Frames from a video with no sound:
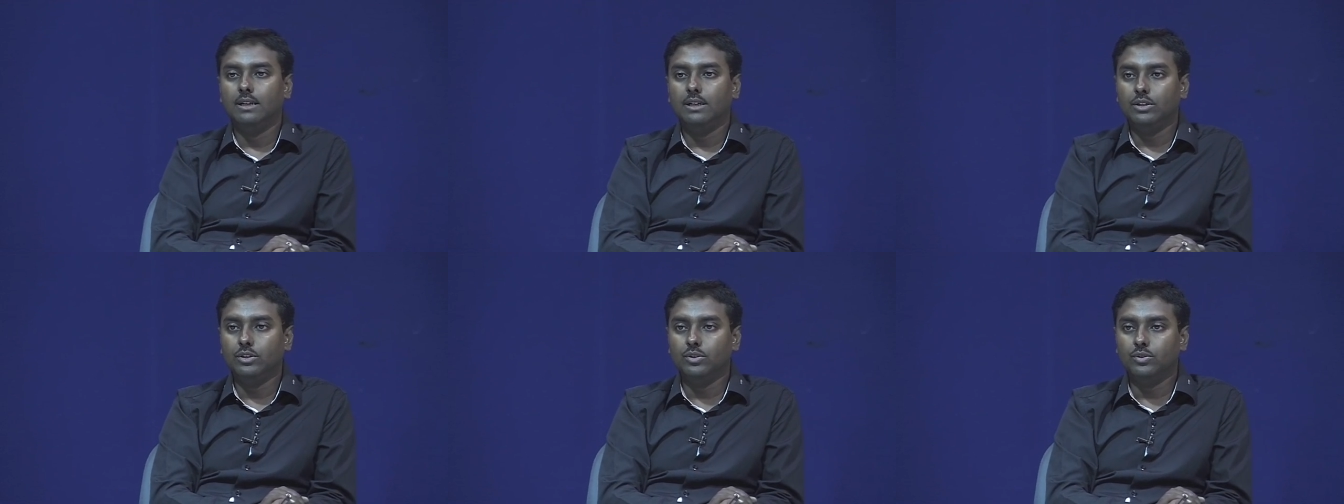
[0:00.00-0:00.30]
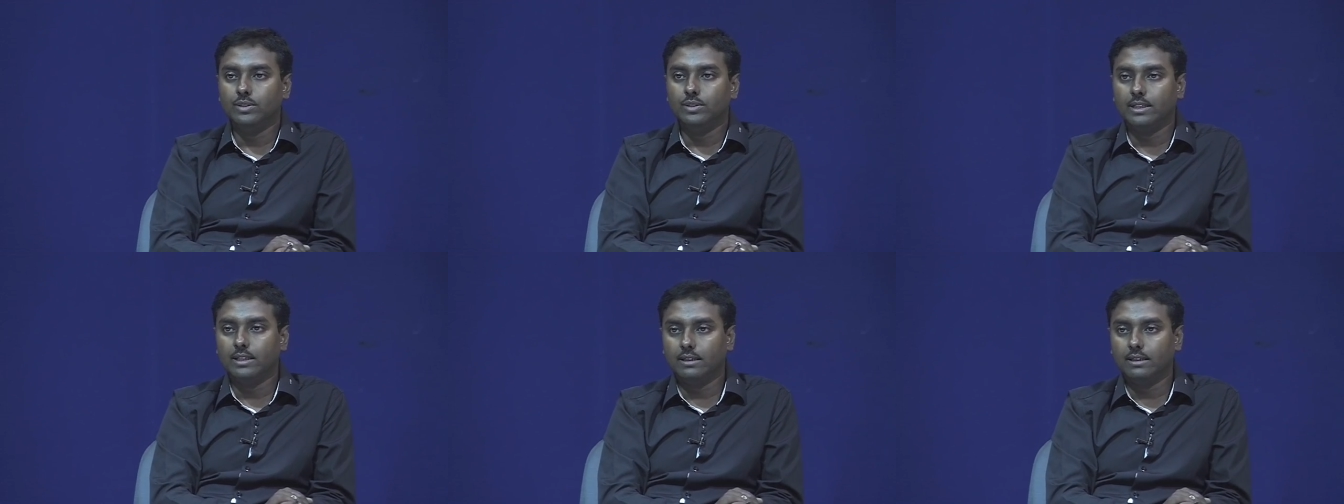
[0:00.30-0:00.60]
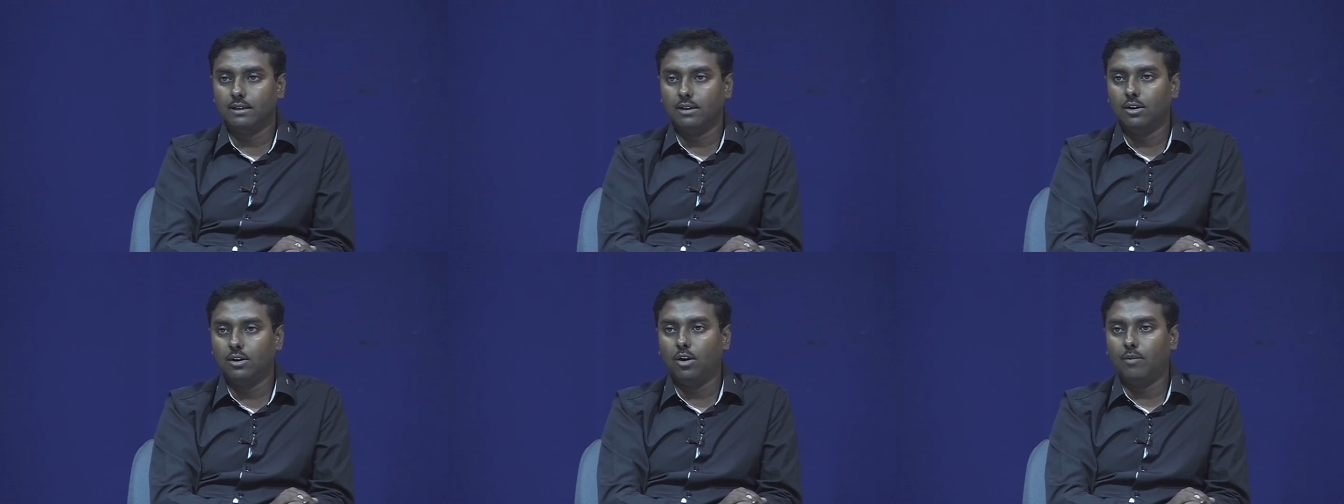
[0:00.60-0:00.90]
using
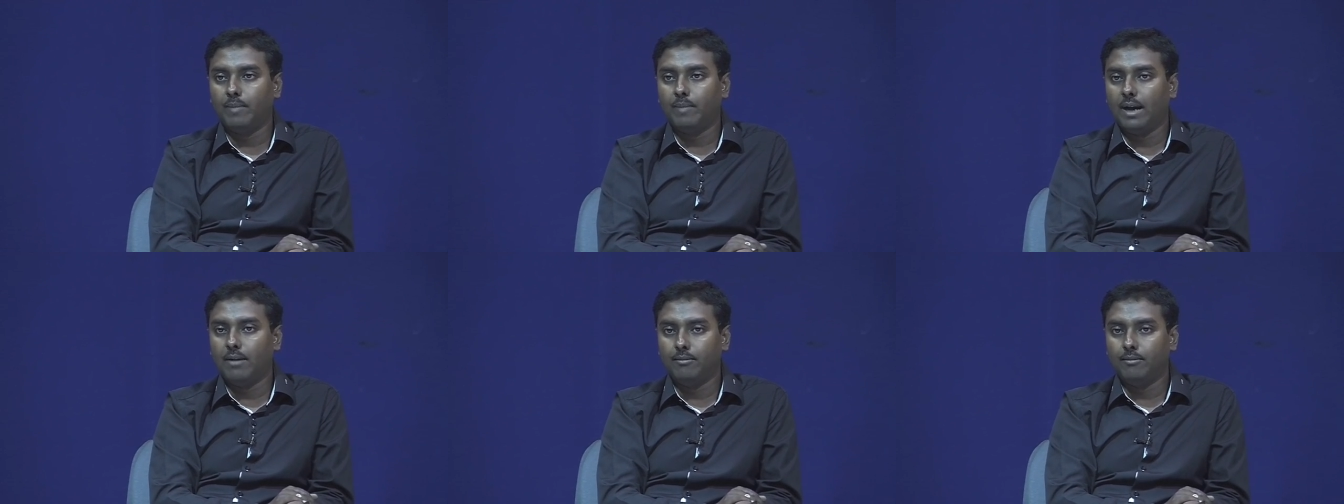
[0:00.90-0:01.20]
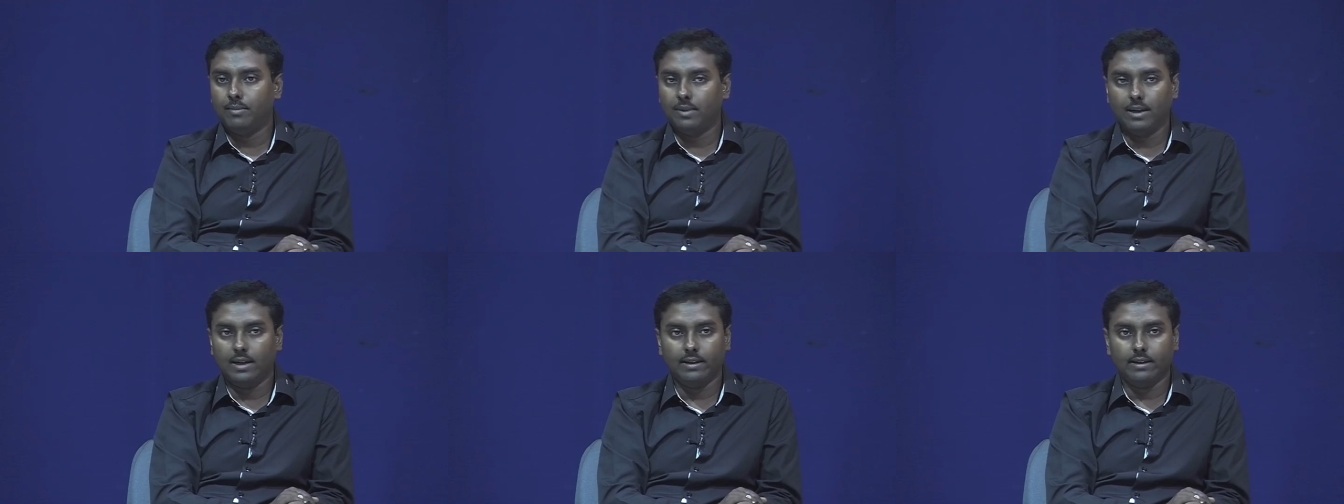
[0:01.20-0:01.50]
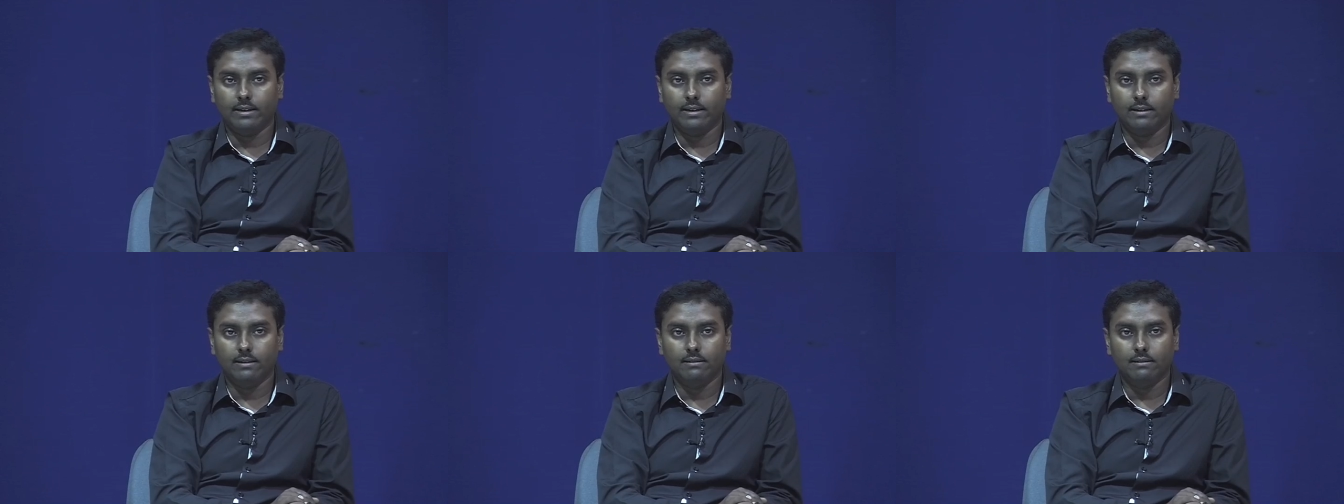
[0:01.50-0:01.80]
op amp and
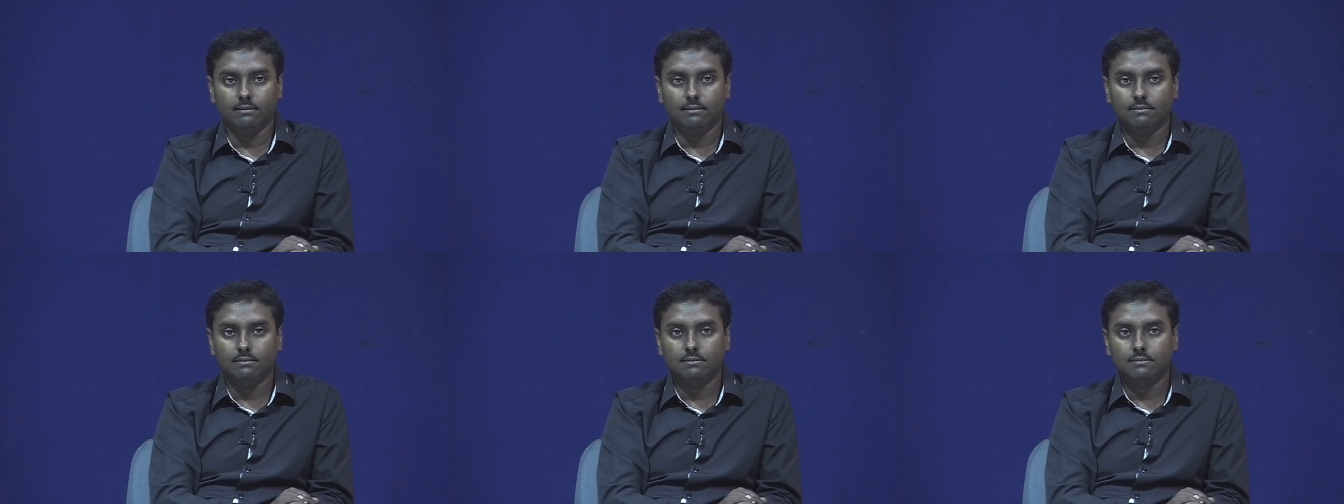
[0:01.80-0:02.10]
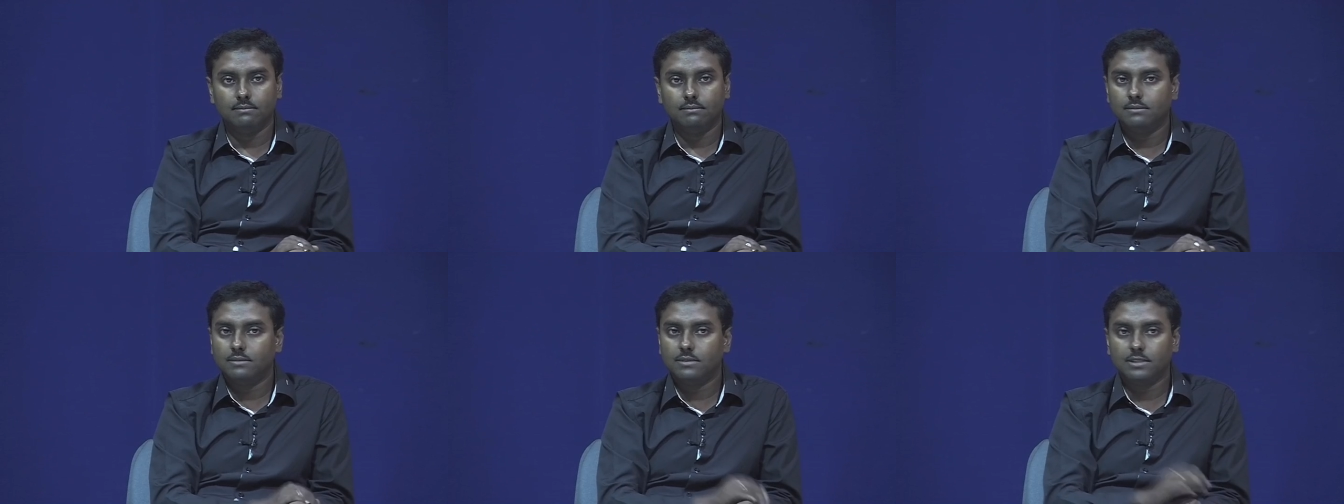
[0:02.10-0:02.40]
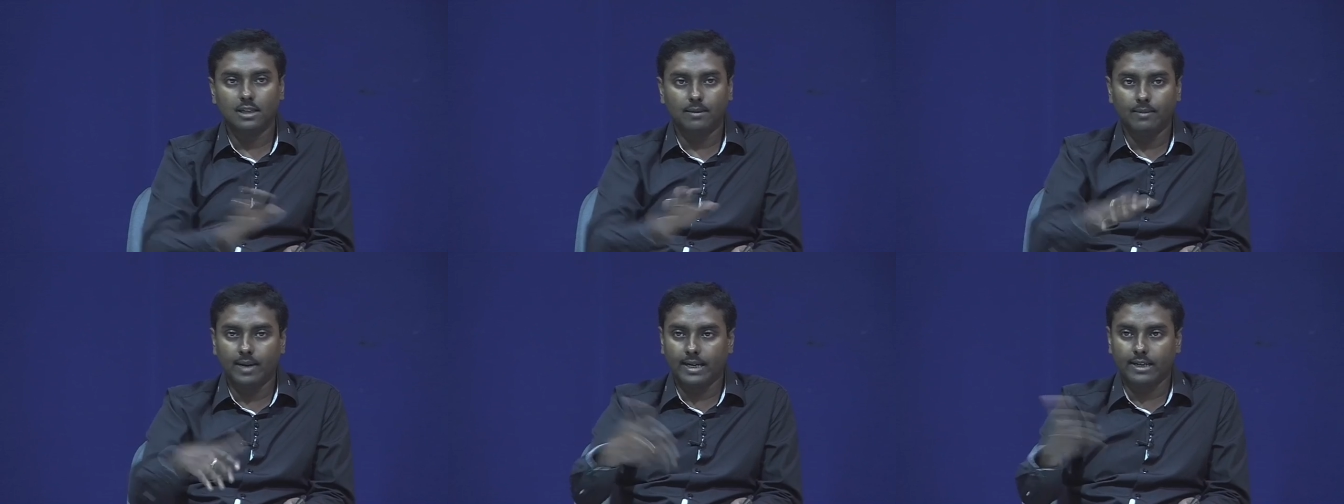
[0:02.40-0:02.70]
um,
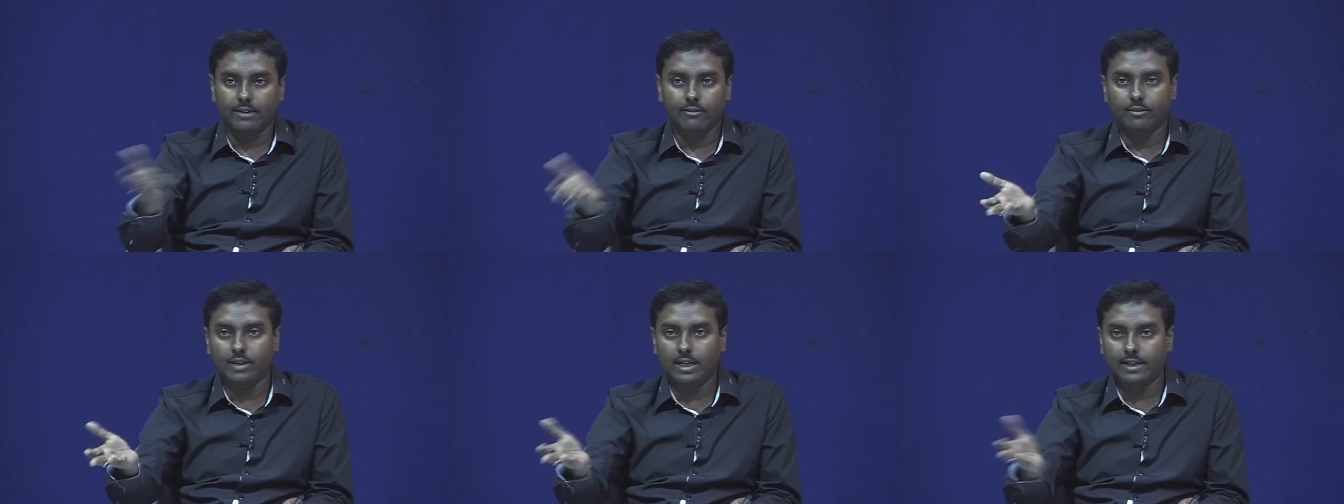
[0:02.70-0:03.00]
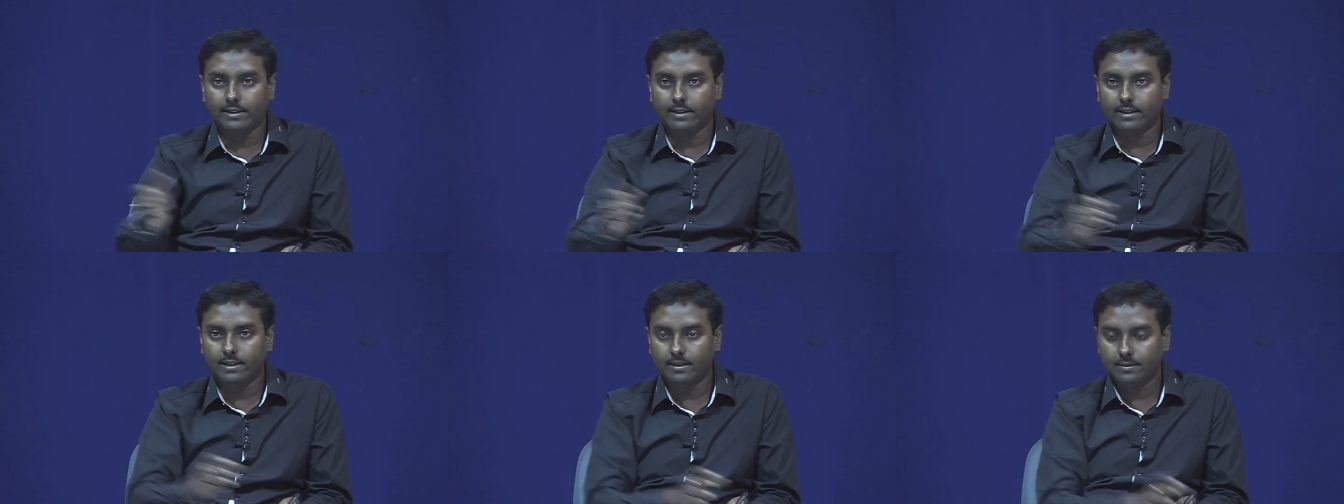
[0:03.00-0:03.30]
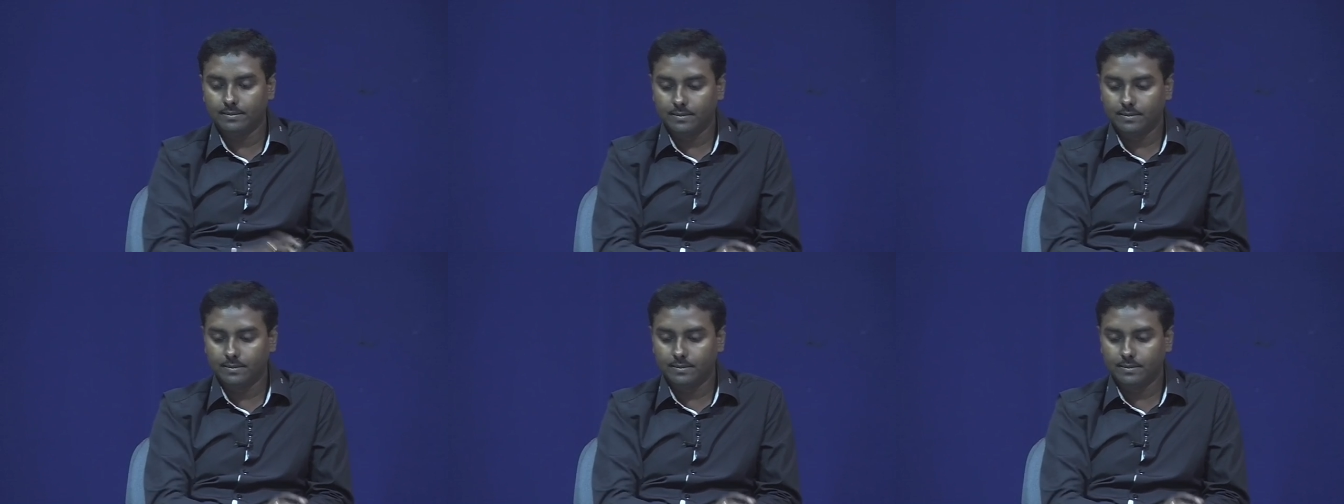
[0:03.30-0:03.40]
some active filtering.